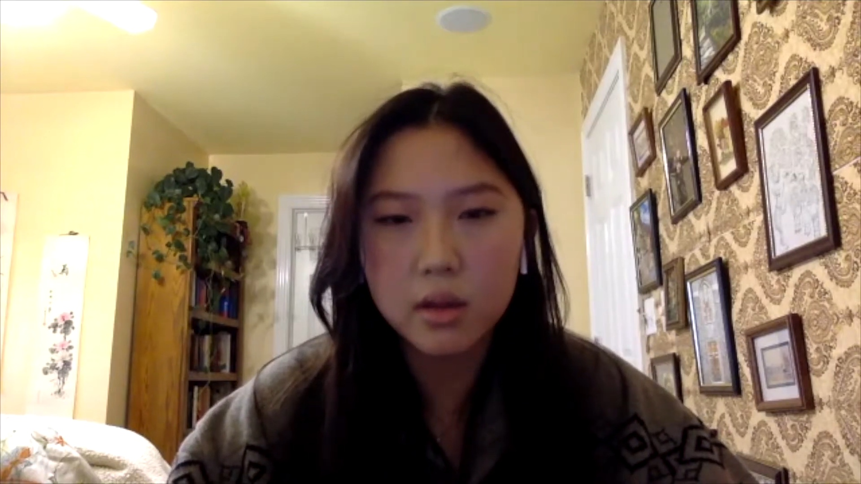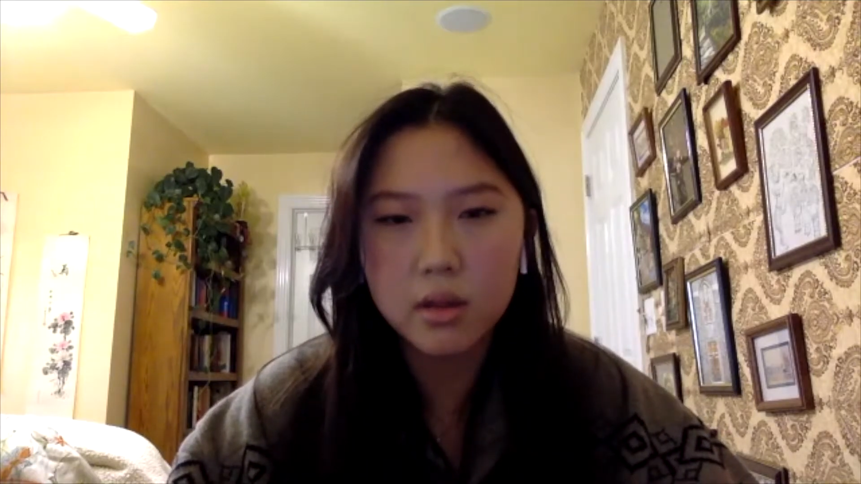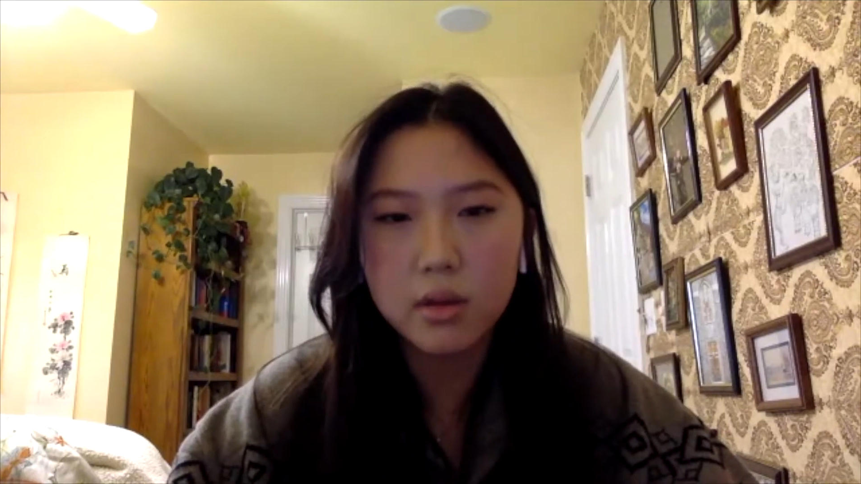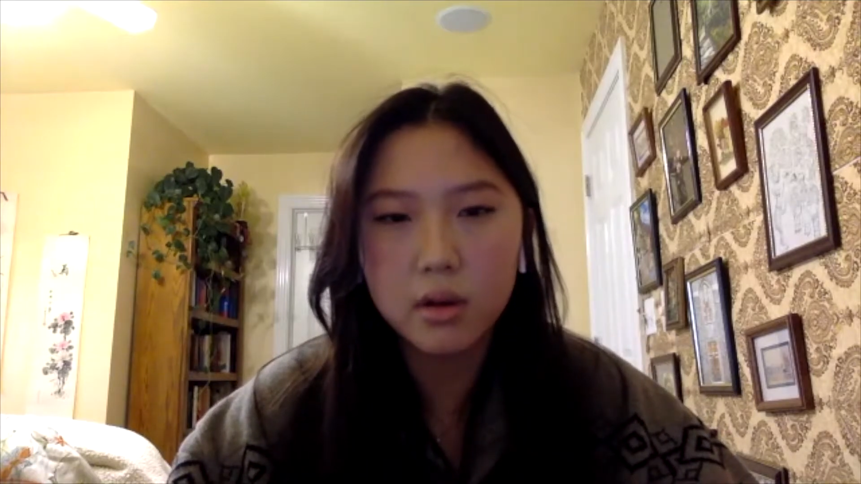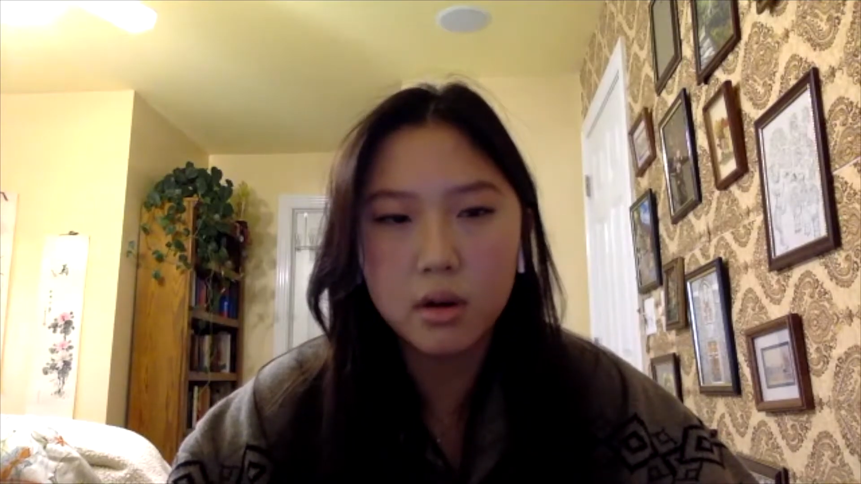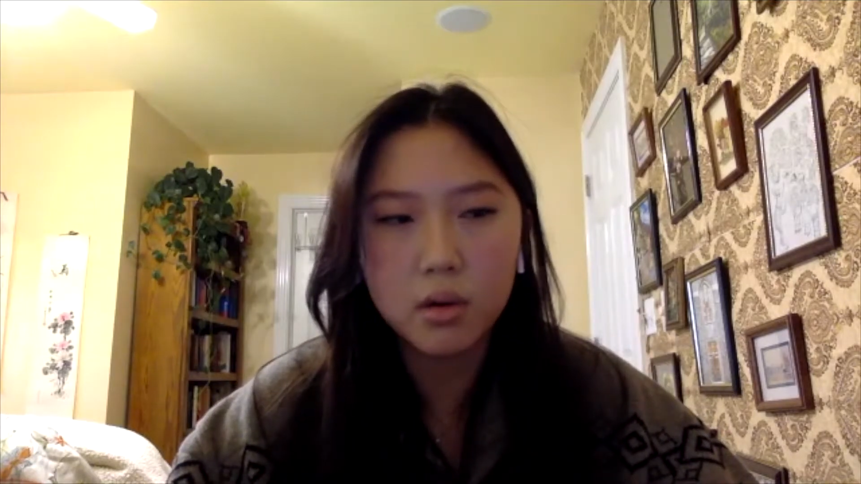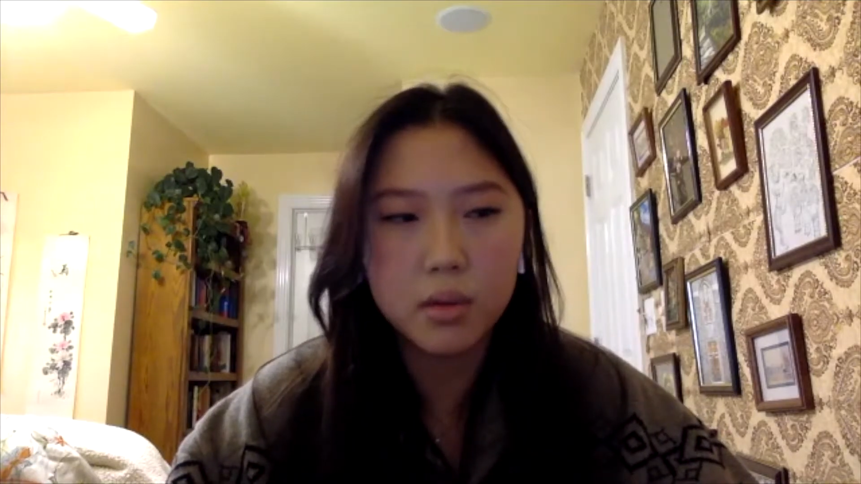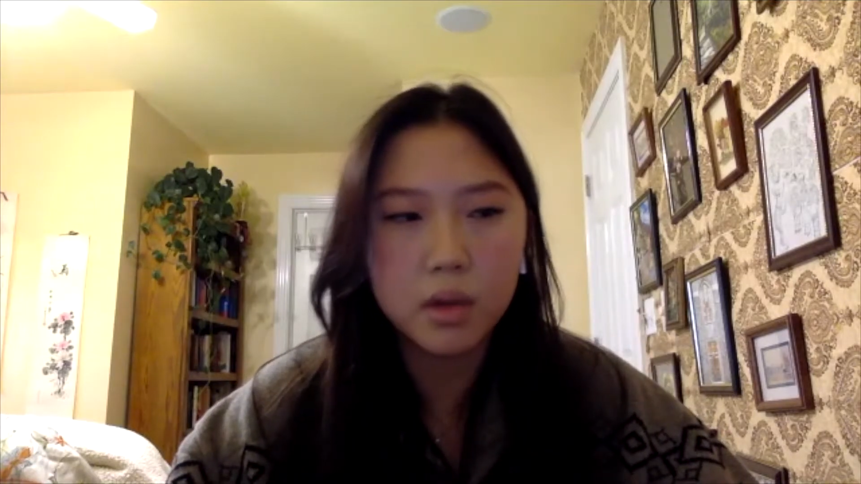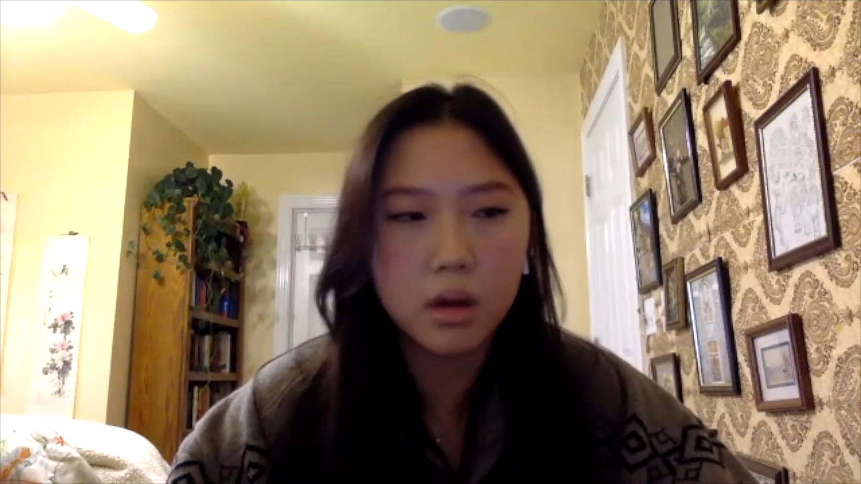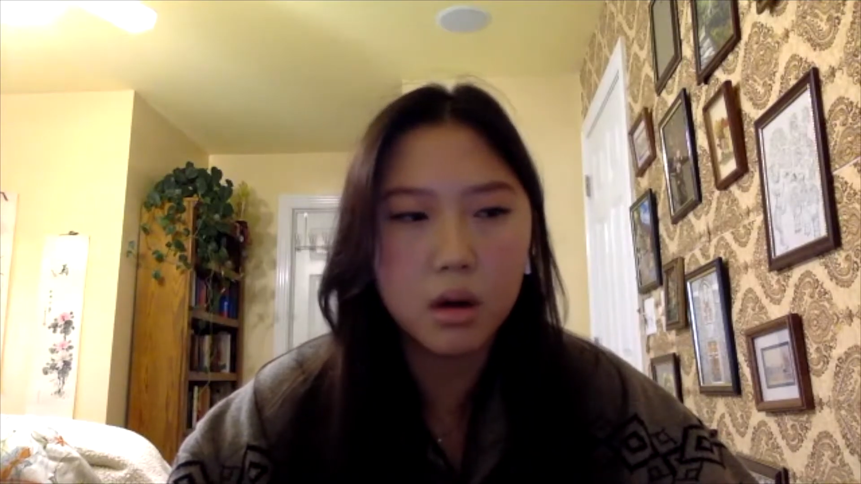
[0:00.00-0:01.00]
there
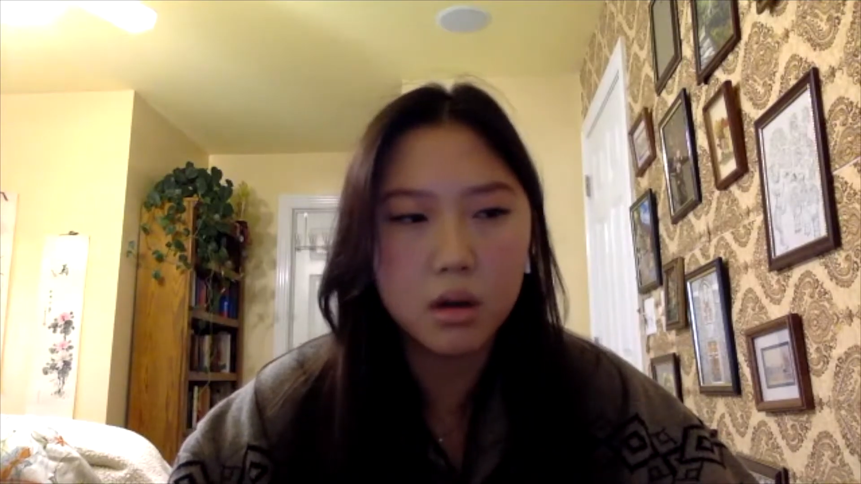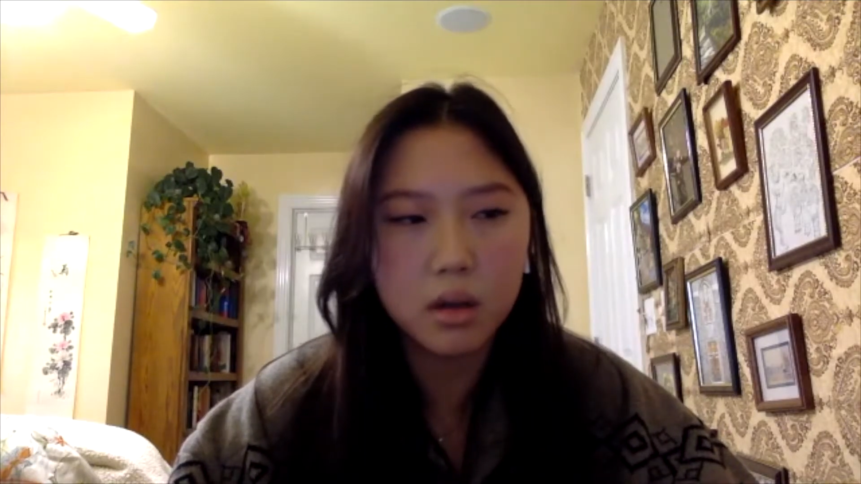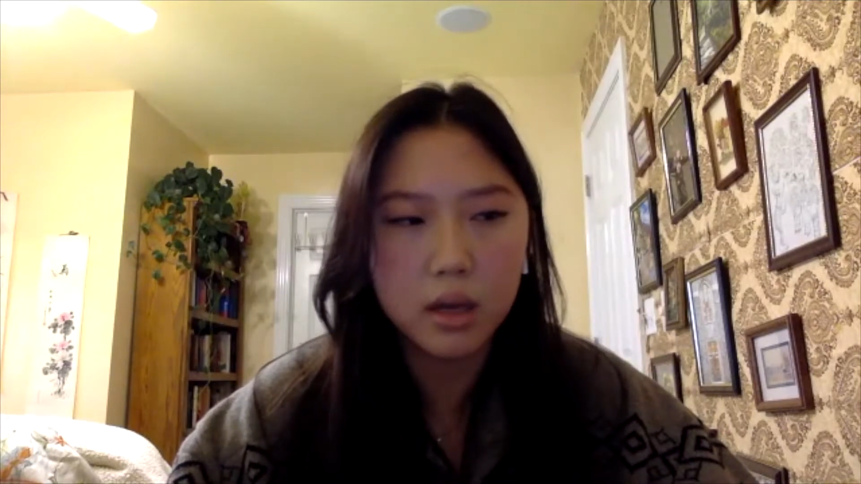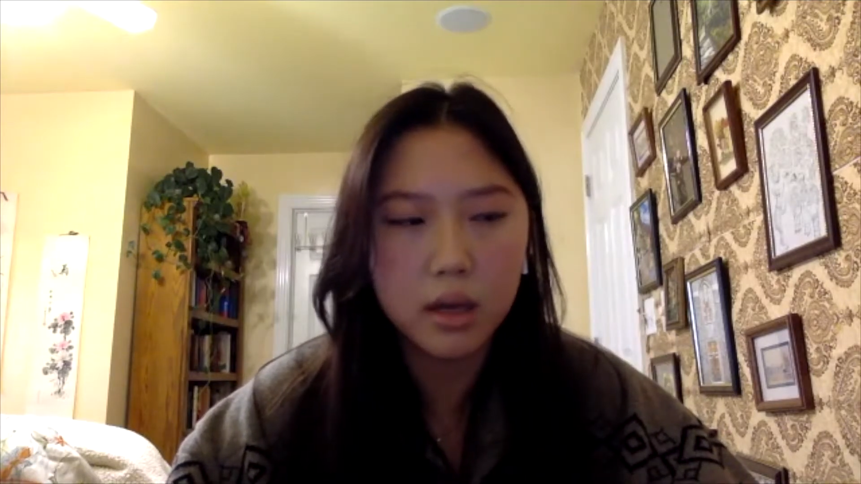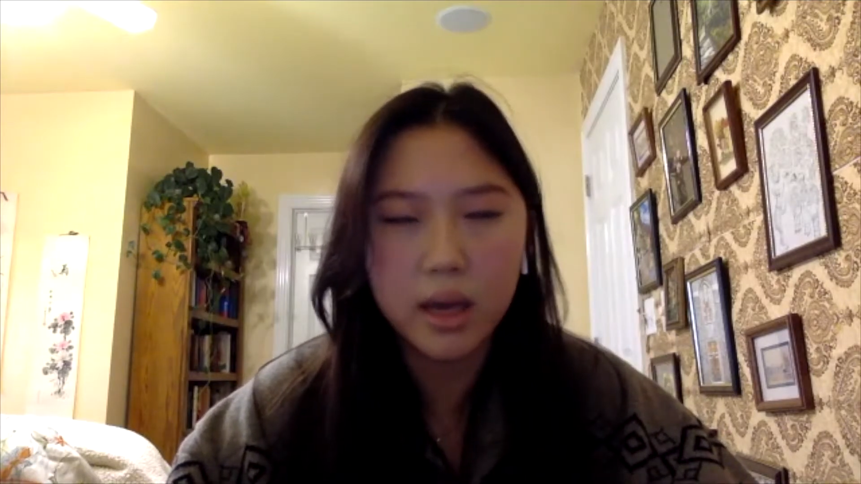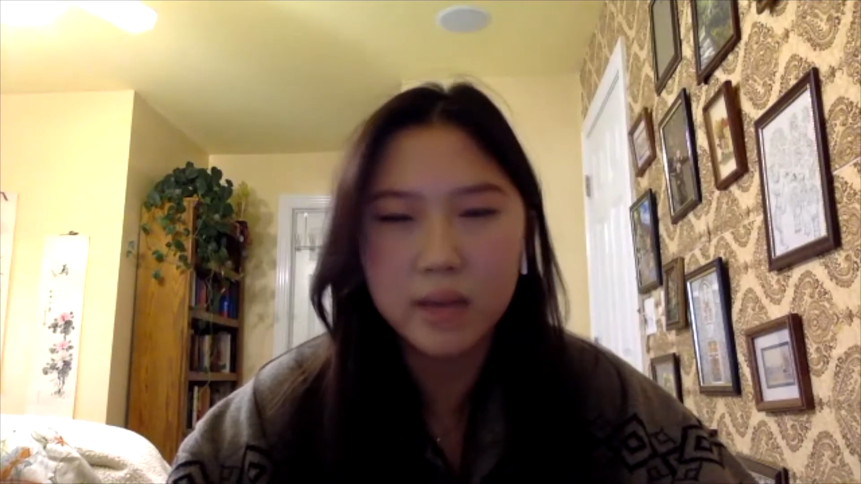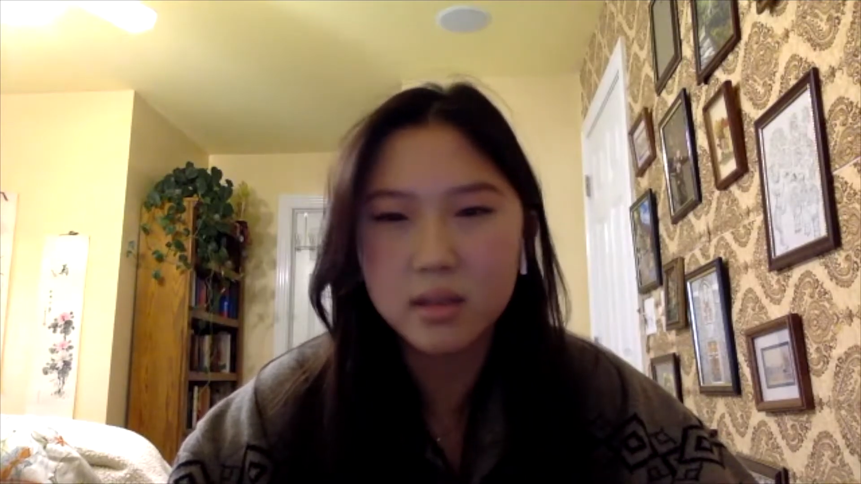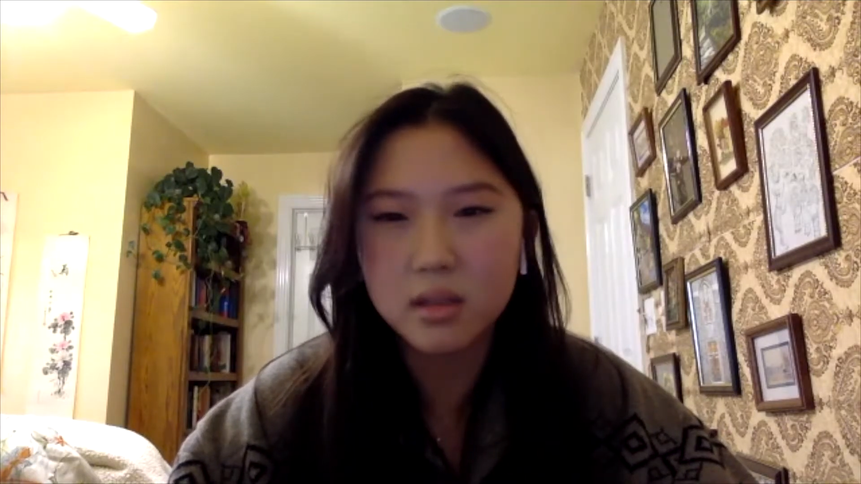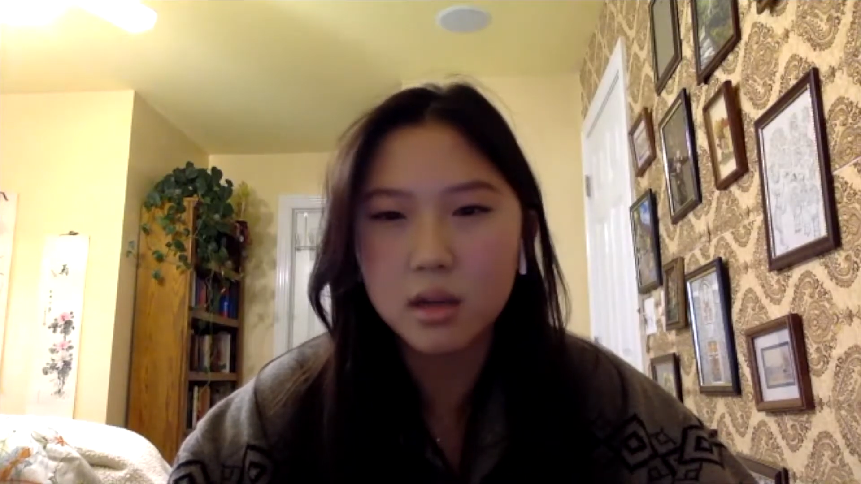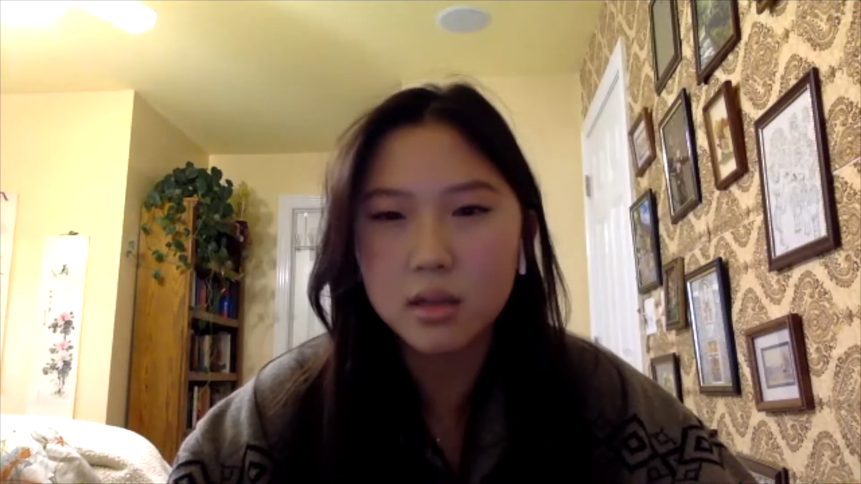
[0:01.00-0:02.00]
only are like eight
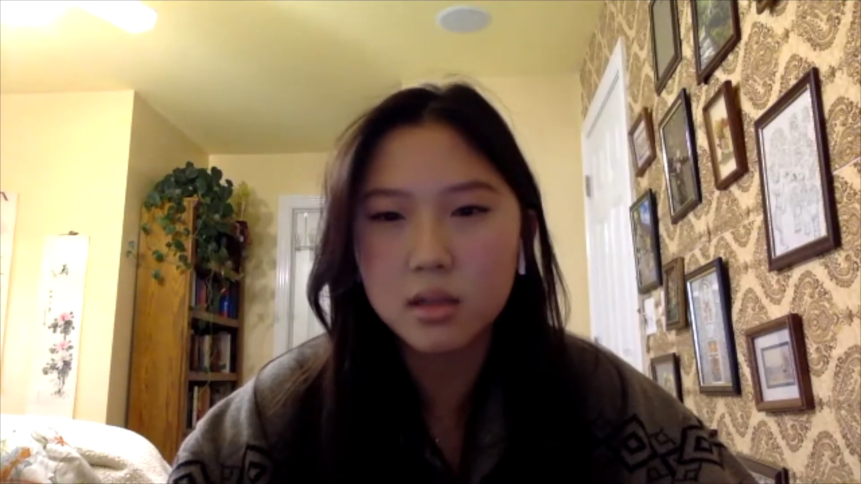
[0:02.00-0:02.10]
slots and